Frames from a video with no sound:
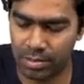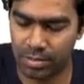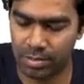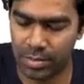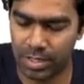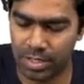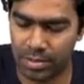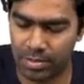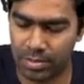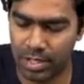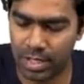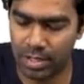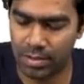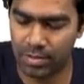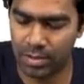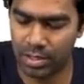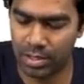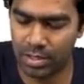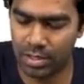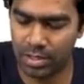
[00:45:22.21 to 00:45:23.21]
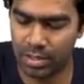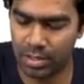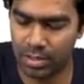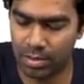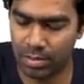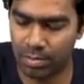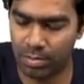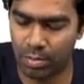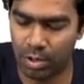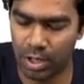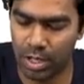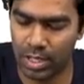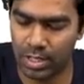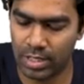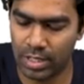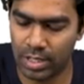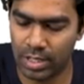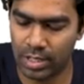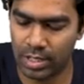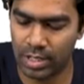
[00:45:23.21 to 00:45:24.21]
Precipitate with
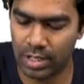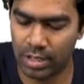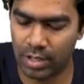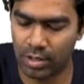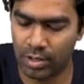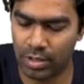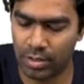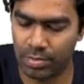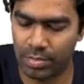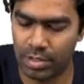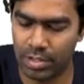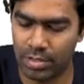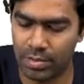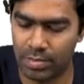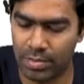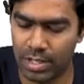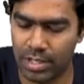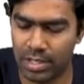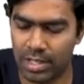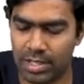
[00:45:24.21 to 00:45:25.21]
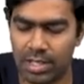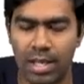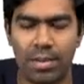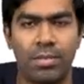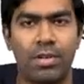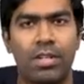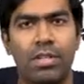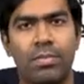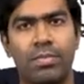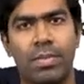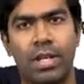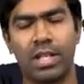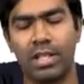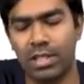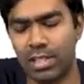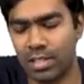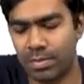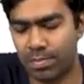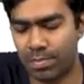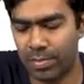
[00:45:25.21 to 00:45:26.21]
polyethylene glycol. Precipitate the sample with PEG.
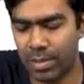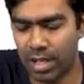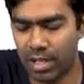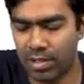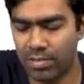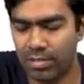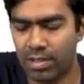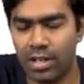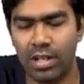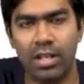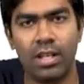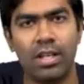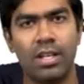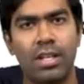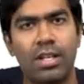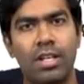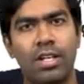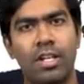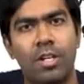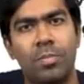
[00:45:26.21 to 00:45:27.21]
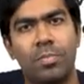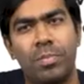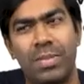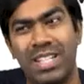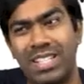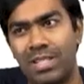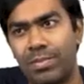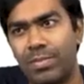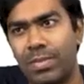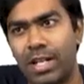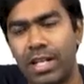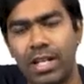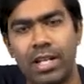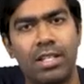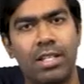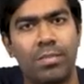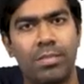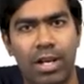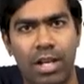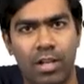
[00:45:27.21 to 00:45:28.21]
This PEG will
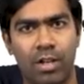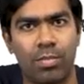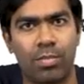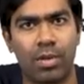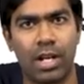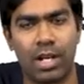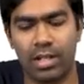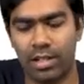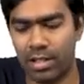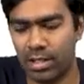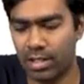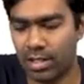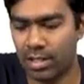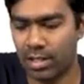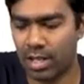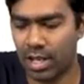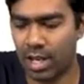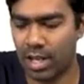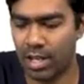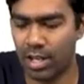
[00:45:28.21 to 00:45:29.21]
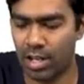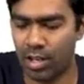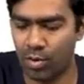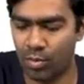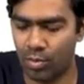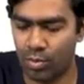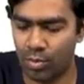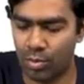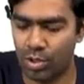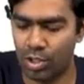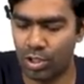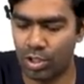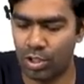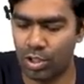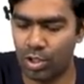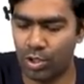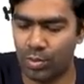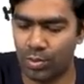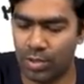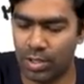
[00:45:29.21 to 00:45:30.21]
precipitate the macroprolactin, and now
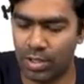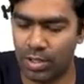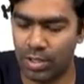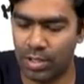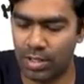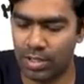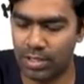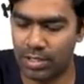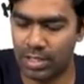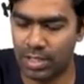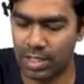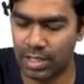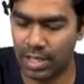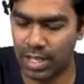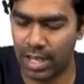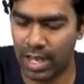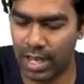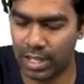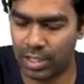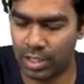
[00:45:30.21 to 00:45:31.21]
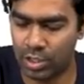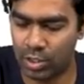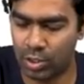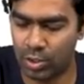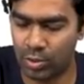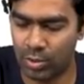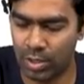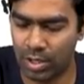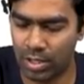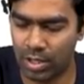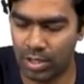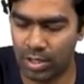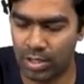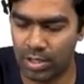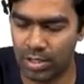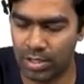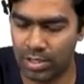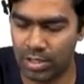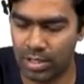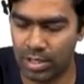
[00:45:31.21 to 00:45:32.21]
you will see the actual
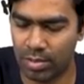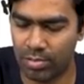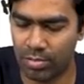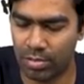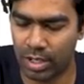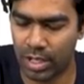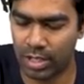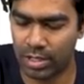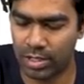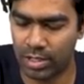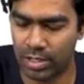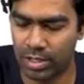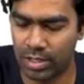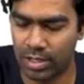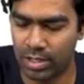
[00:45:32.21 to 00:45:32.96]
serum prolactin.